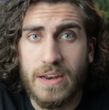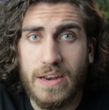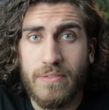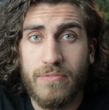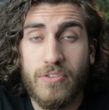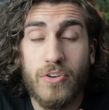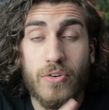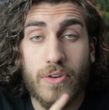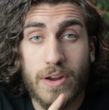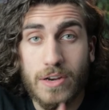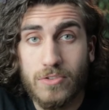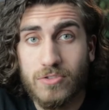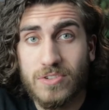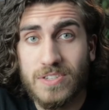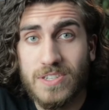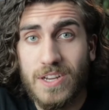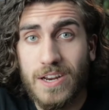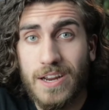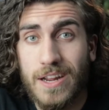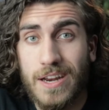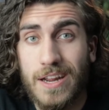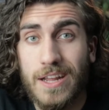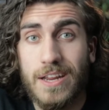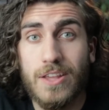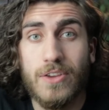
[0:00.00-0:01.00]
And if you're
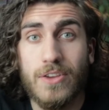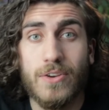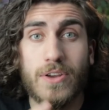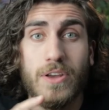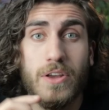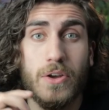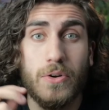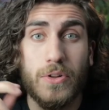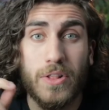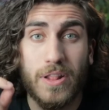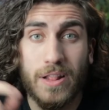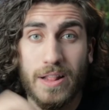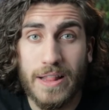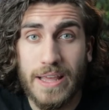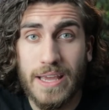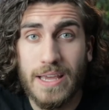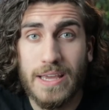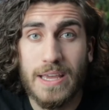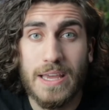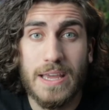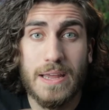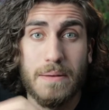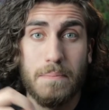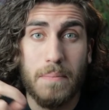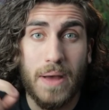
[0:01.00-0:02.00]
interested in it, you can go to the
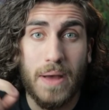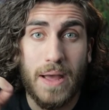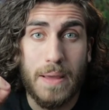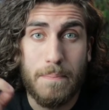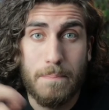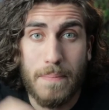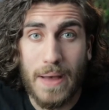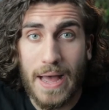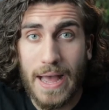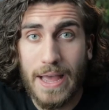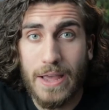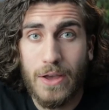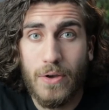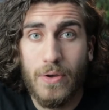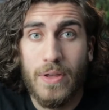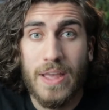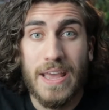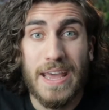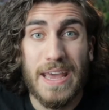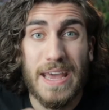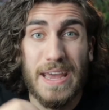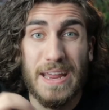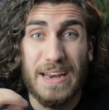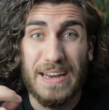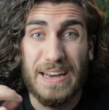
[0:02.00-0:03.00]
link in my bio
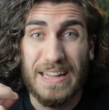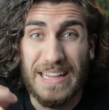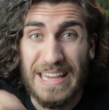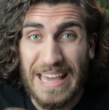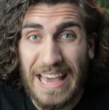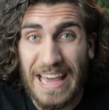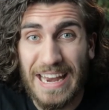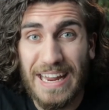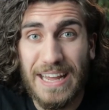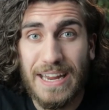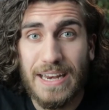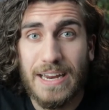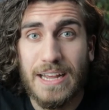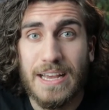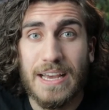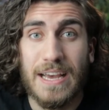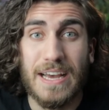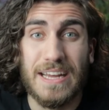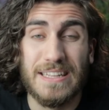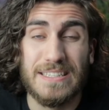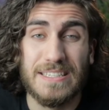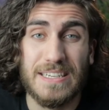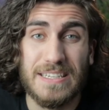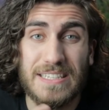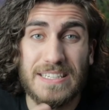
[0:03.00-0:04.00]
and get it.
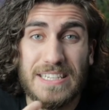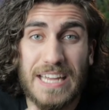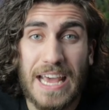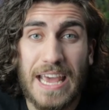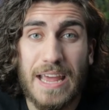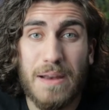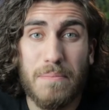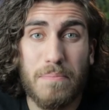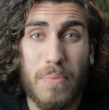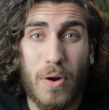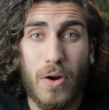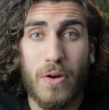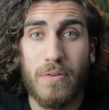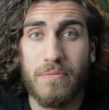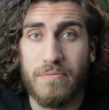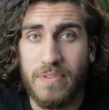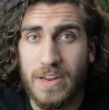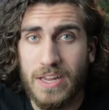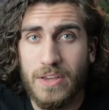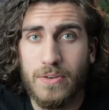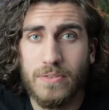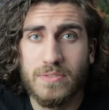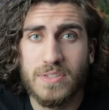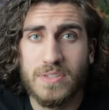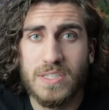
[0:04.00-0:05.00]
Uh, it's a 10 part
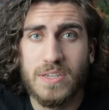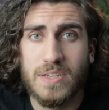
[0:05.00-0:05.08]
video